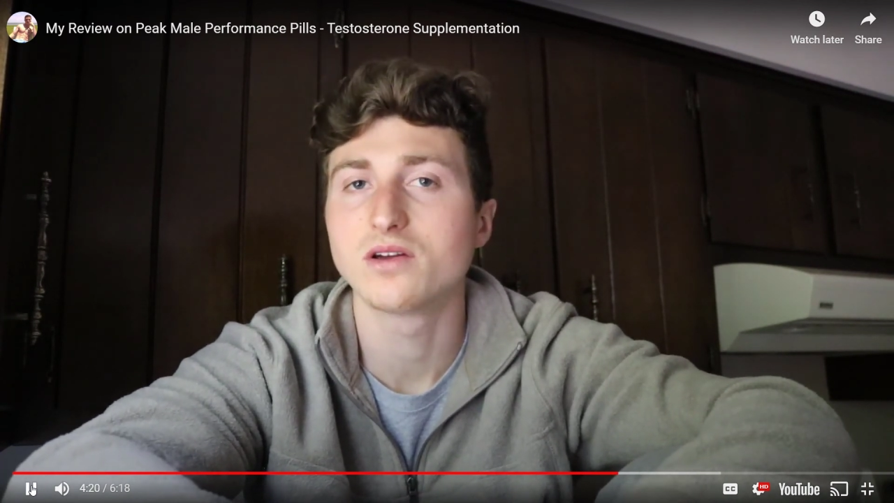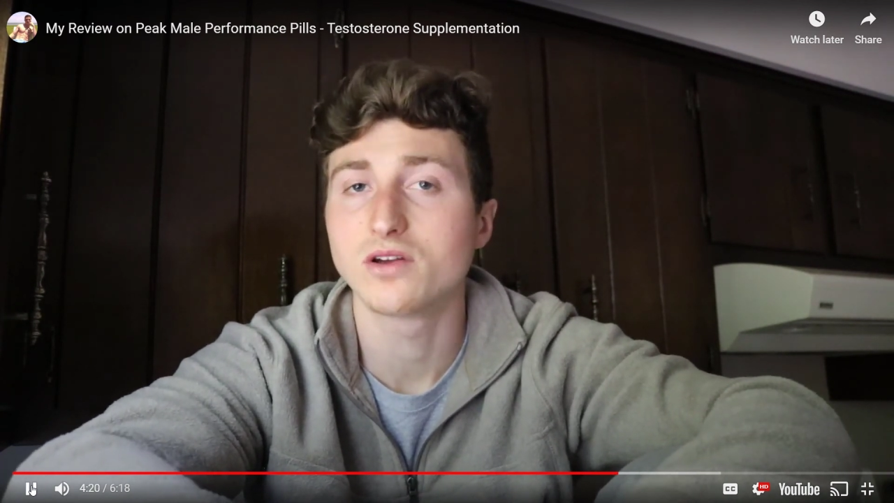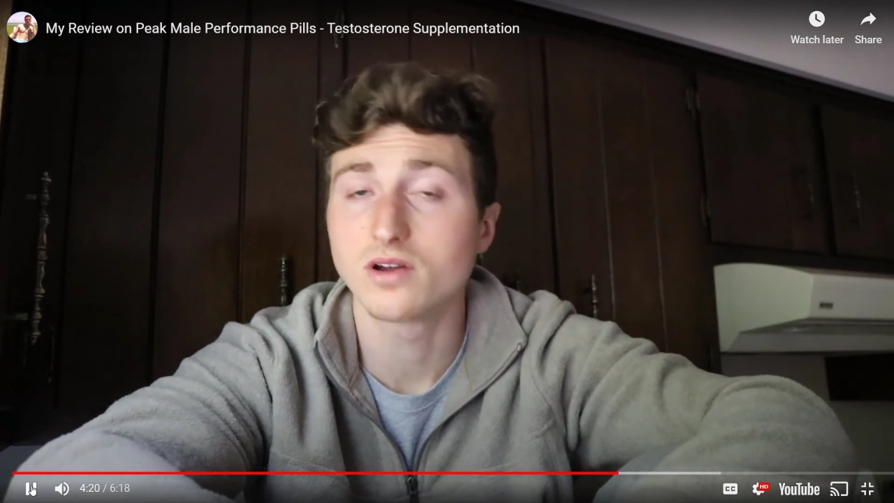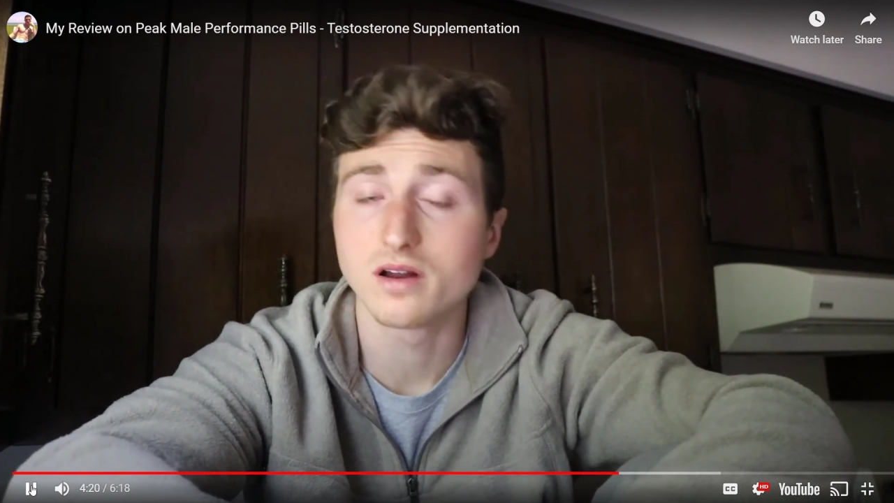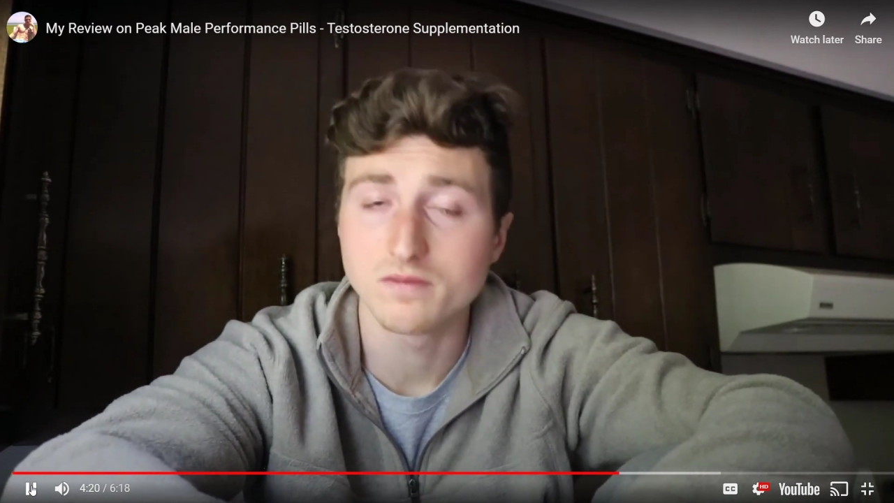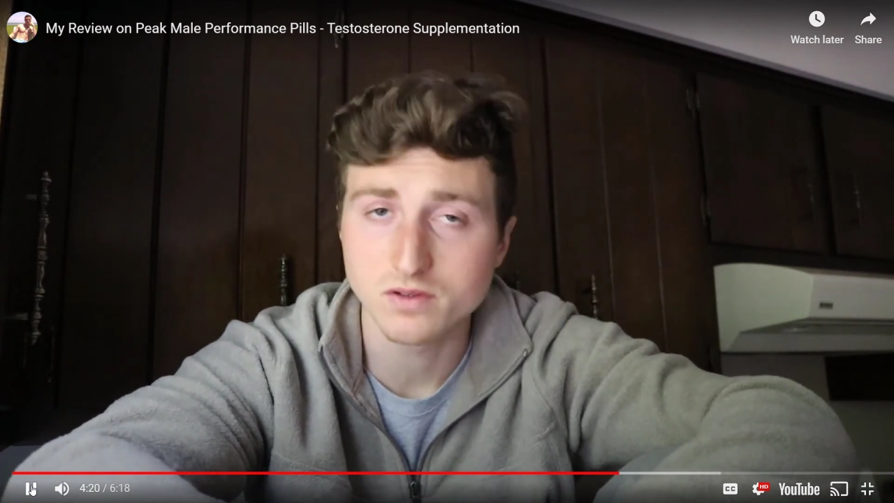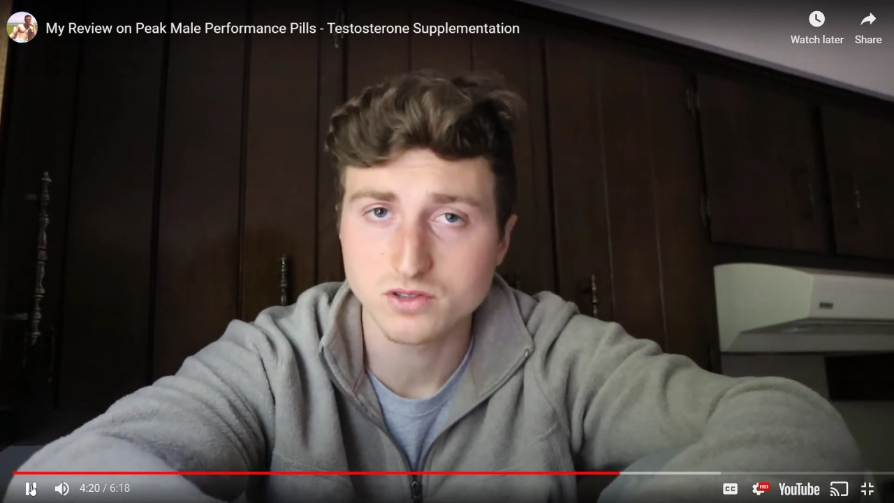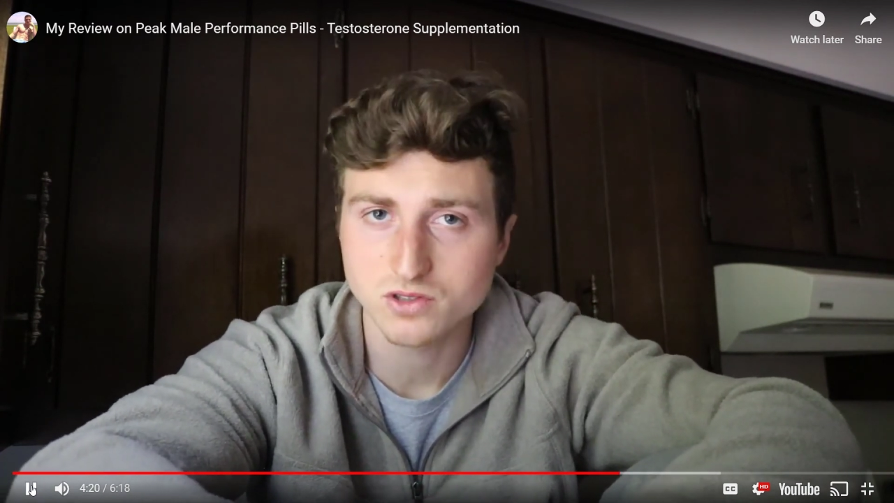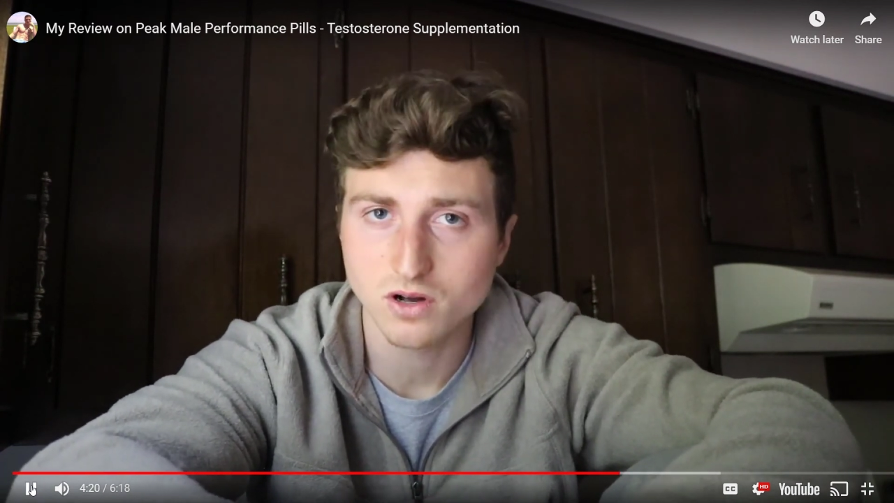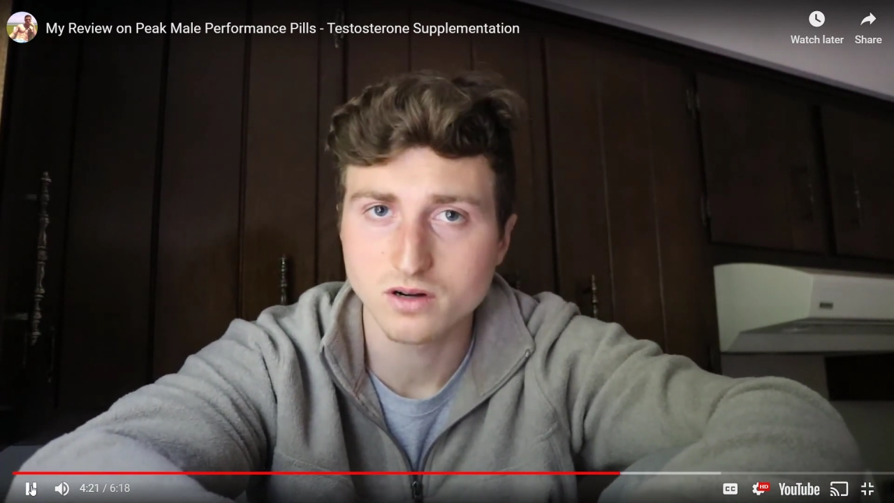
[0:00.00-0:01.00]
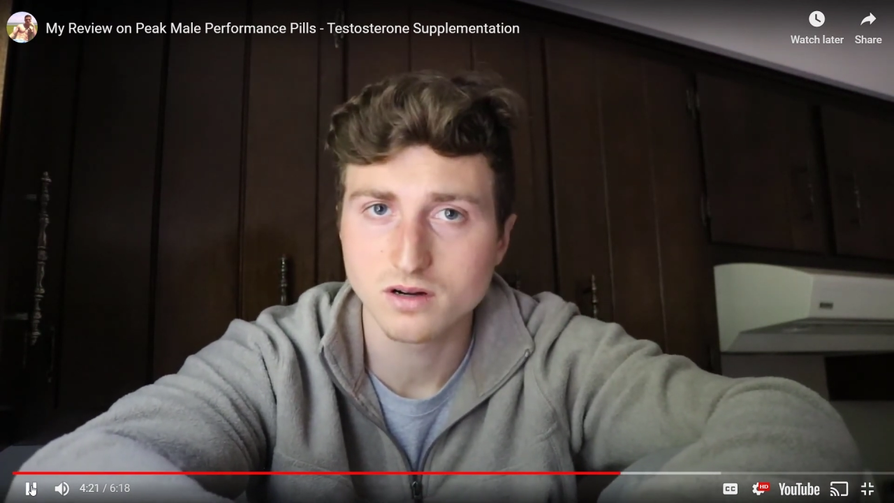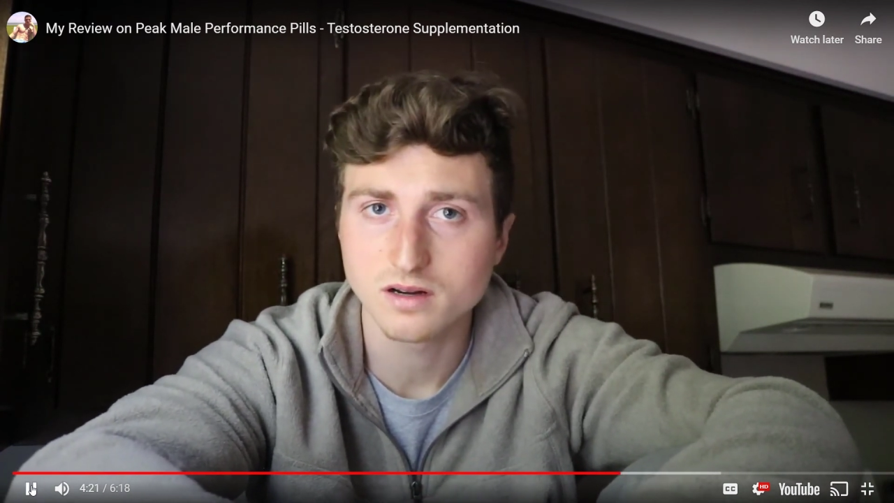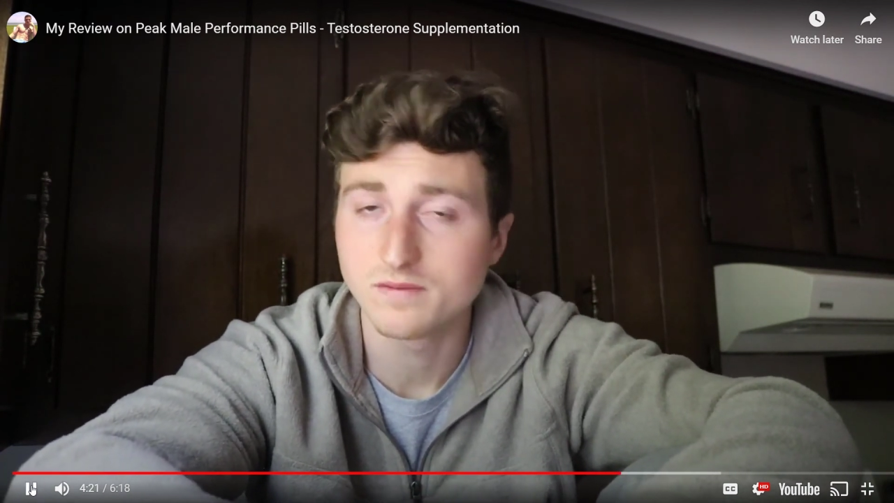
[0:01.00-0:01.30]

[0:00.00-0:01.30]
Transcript: you're going to feel stronger.